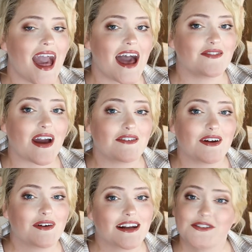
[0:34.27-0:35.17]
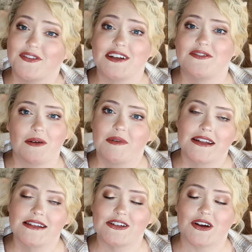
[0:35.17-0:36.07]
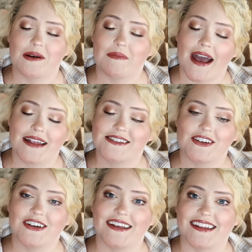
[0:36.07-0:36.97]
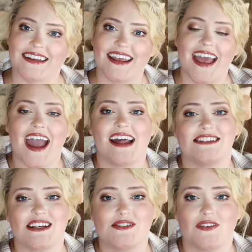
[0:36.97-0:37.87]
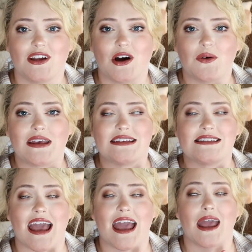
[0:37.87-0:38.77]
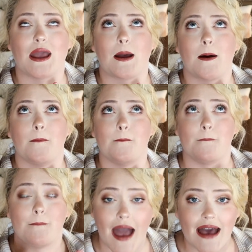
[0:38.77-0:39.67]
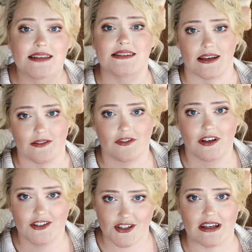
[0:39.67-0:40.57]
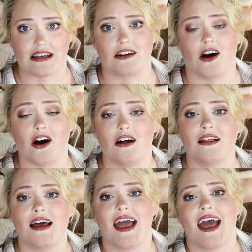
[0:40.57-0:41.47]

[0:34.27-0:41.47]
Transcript: And if you haven't already, don't forget to follow me on Instagram at Sarah Englund. And today's video is a massive Shein haul.